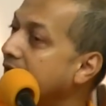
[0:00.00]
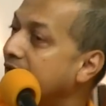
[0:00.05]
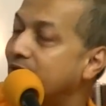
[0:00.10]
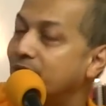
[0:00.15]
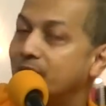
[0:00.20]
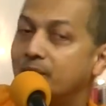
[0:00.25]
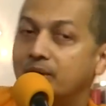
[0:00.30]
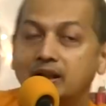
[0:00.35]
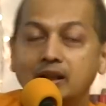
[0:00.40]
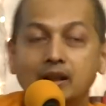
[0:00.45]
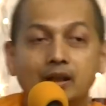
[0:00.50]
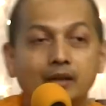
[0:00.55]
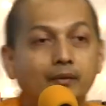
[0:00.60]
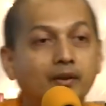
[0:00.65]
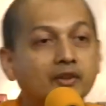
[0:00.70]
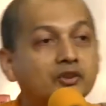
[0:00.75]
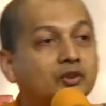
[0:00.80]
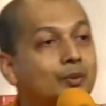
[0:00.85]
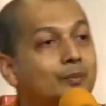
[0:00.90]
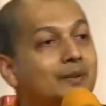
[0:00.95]
vastuni.
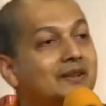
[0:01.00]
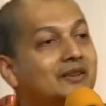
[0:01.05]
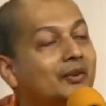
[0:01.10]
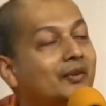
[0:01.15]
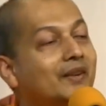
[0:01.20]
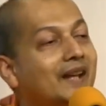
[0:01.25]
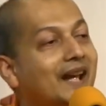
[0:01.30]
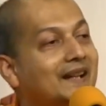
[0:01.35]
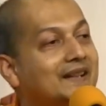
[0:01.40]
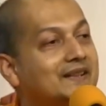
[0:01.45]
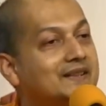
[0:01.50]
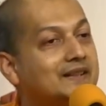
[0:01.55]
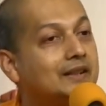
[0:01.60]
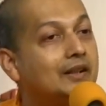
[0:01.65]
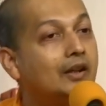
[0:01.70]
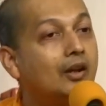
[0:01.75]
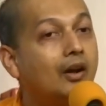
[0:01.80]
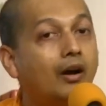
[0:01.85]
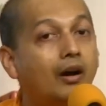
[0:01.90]
Vastu means reality.